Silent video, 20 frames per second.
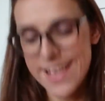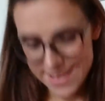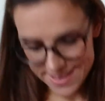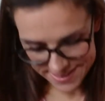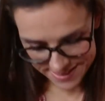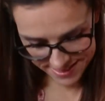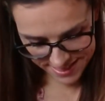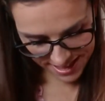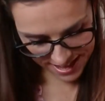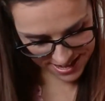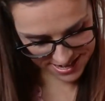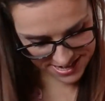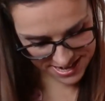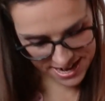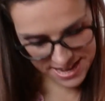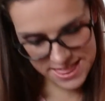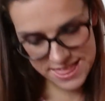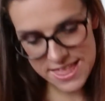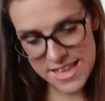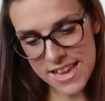So that, I
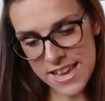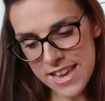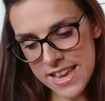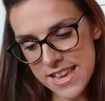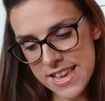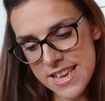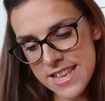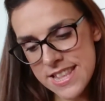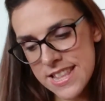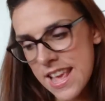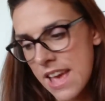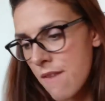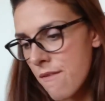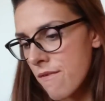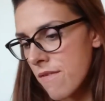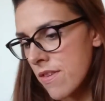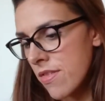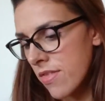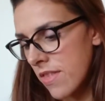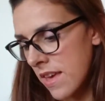think, is
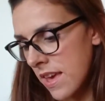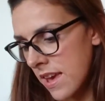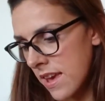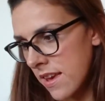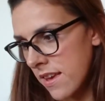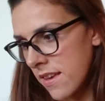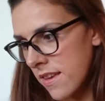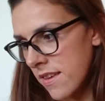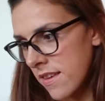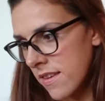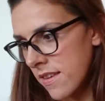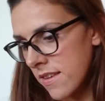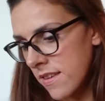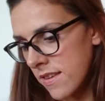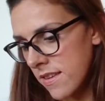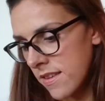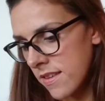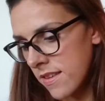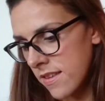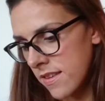everything.
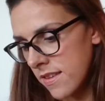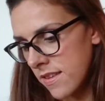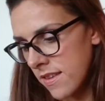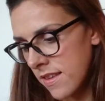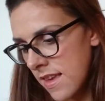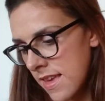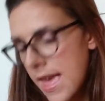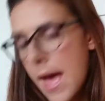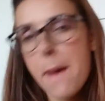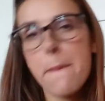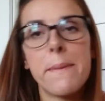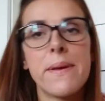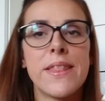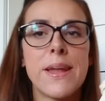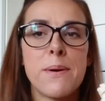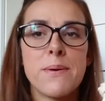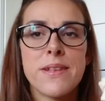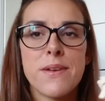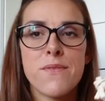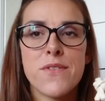Yep, that
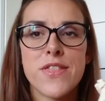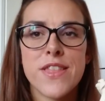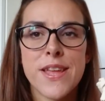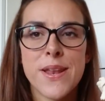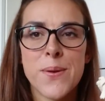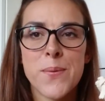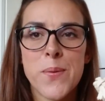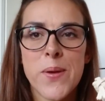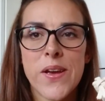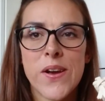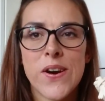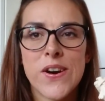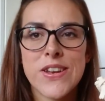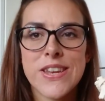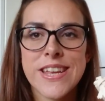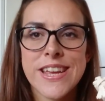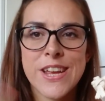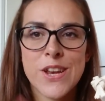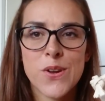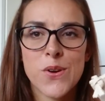was everything we got
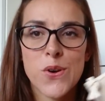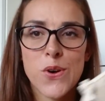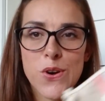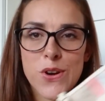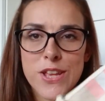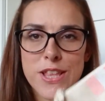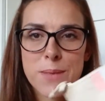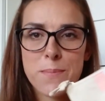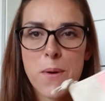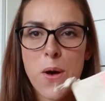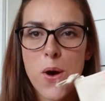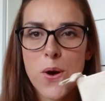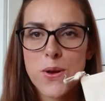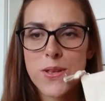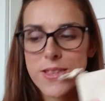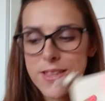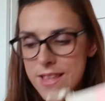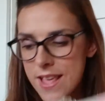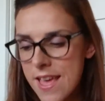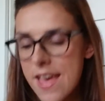in August box
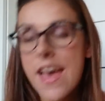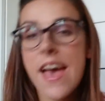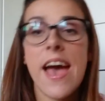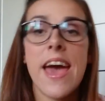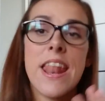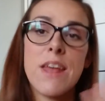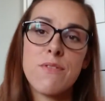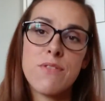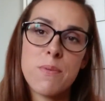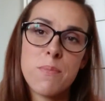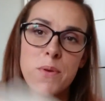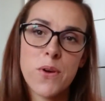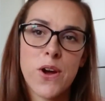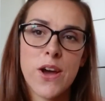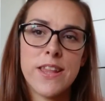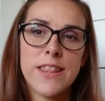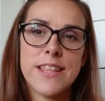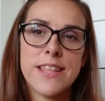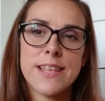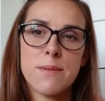and everything we got in
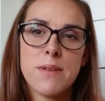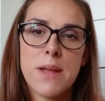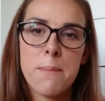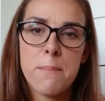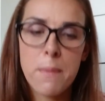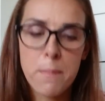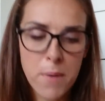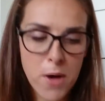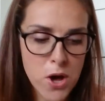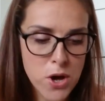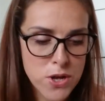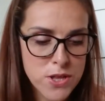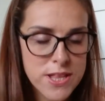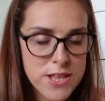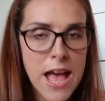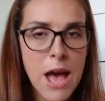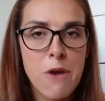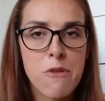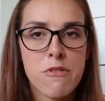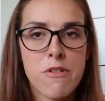the September box.
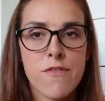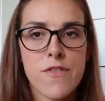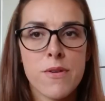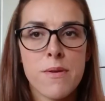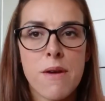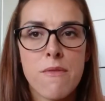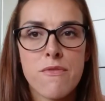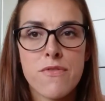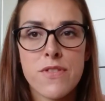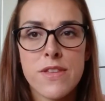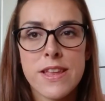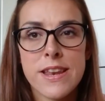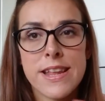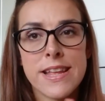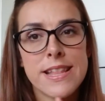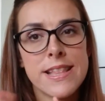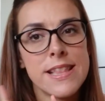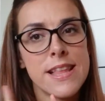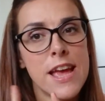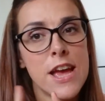I'll review everything
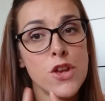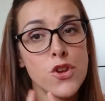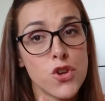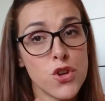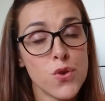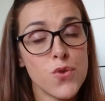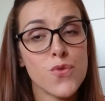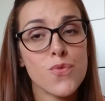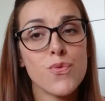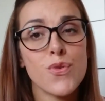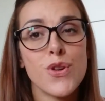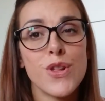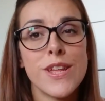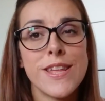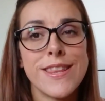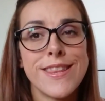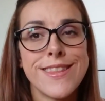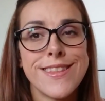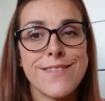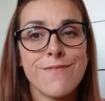in as usual in
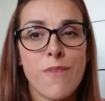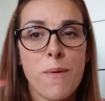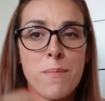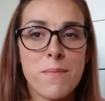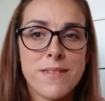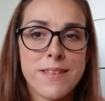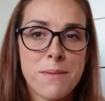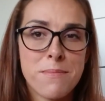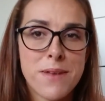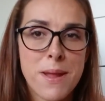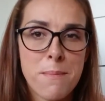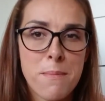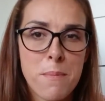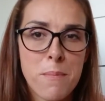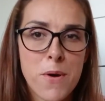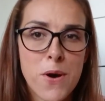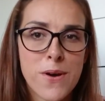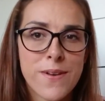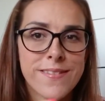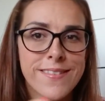the, from the September
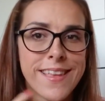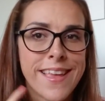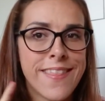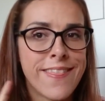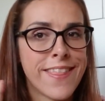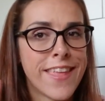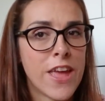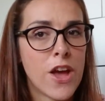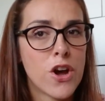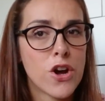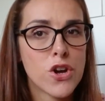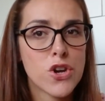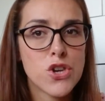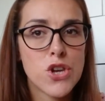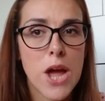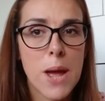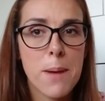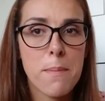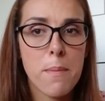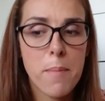box in the
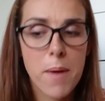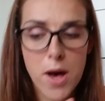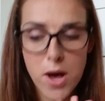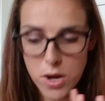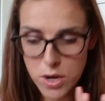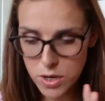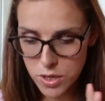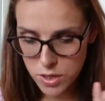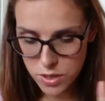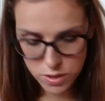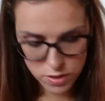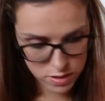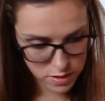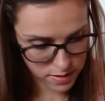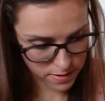October box.